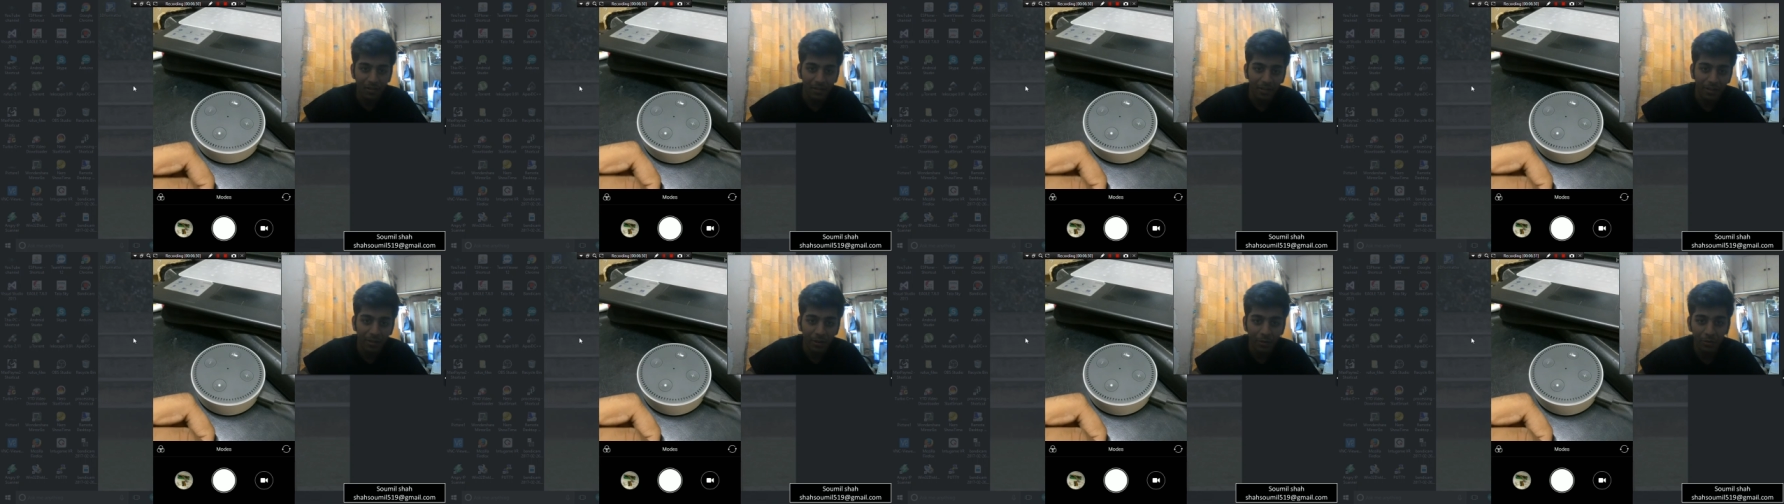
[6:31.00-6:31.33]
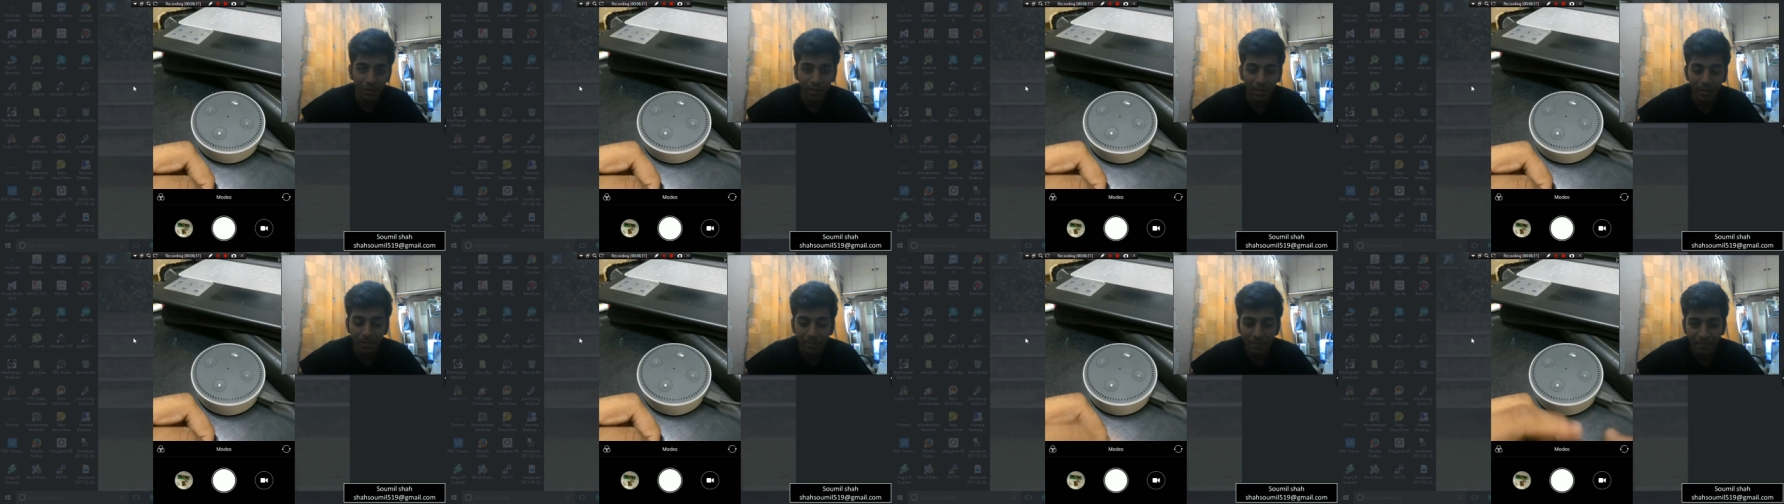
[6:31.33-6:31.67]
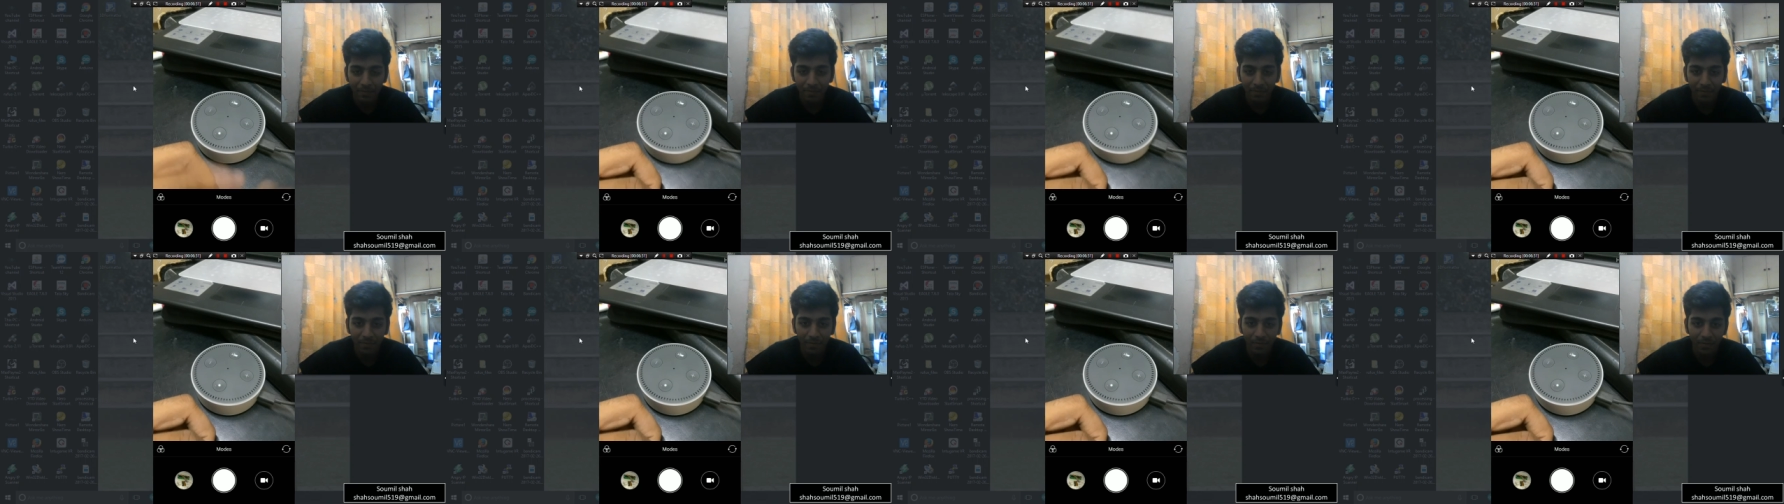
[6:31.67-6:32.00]
You see?
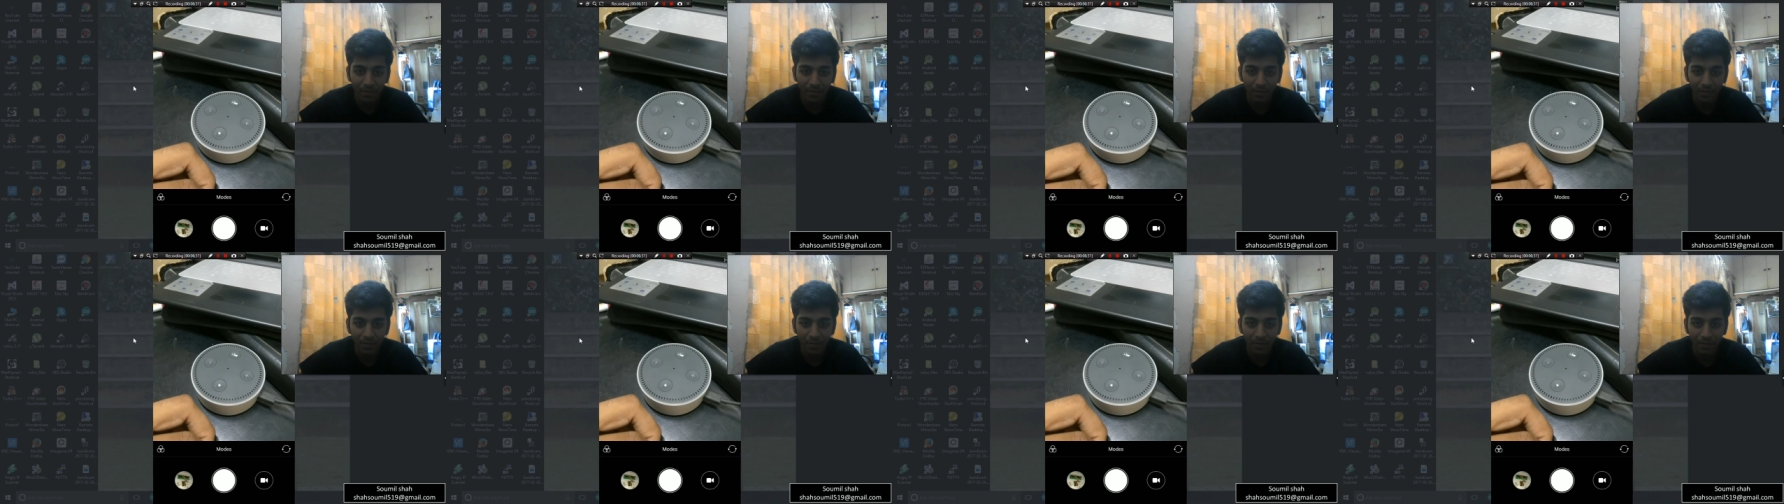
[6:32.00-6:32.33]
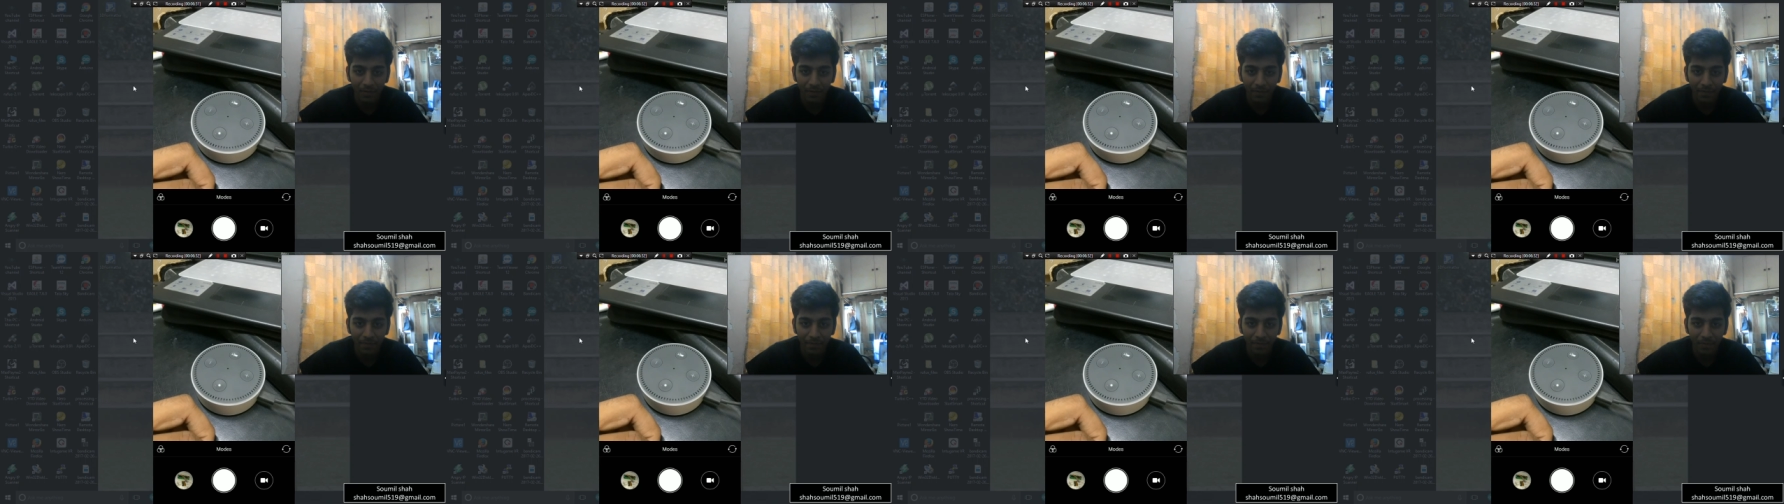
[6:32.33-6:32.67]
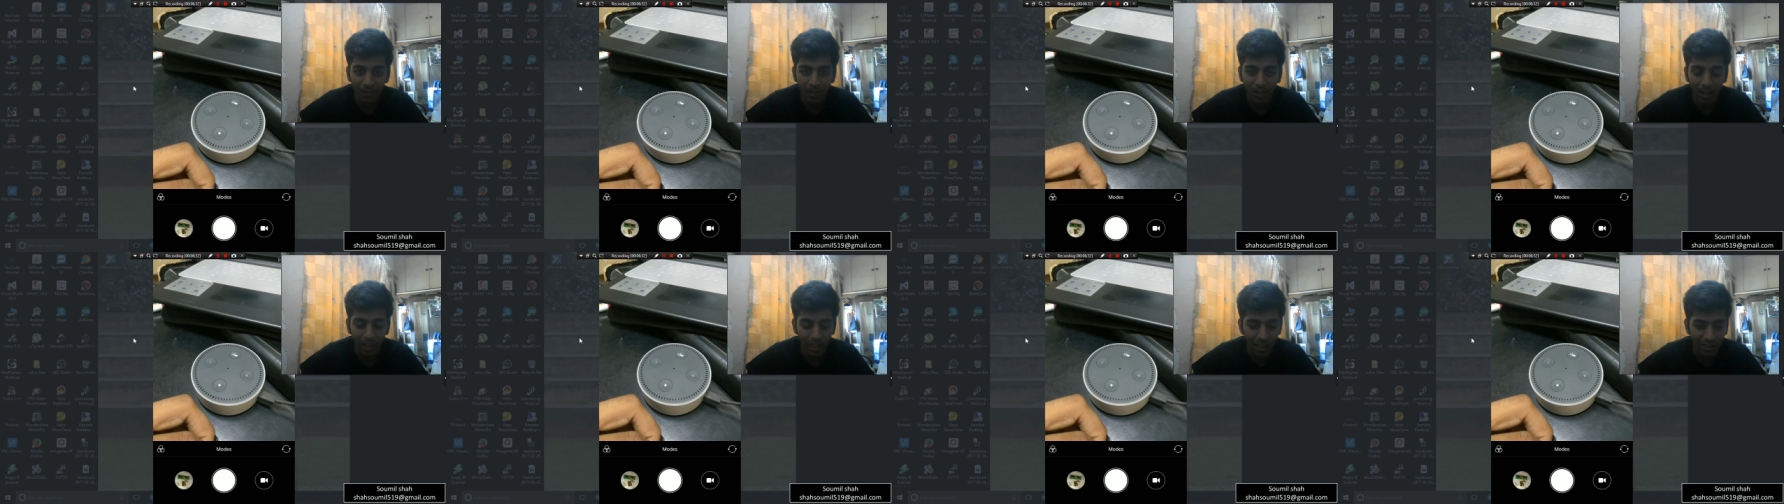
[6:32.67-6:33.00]

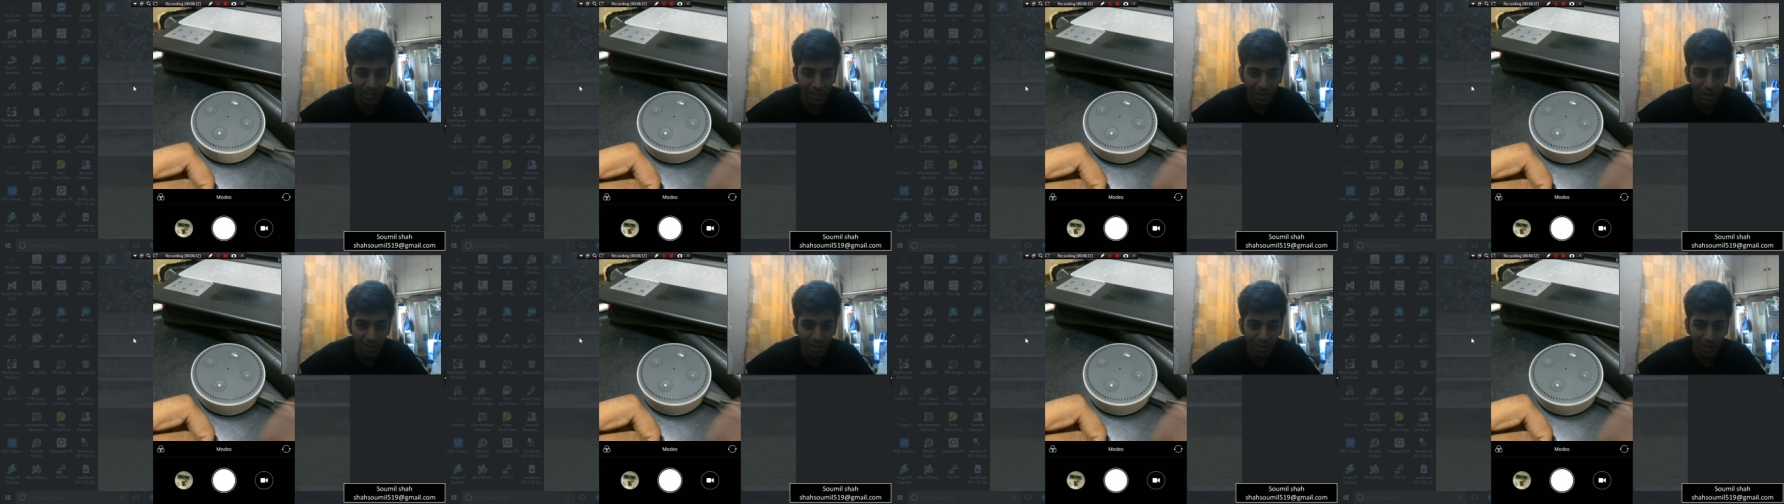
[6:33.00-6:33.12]
Alexa,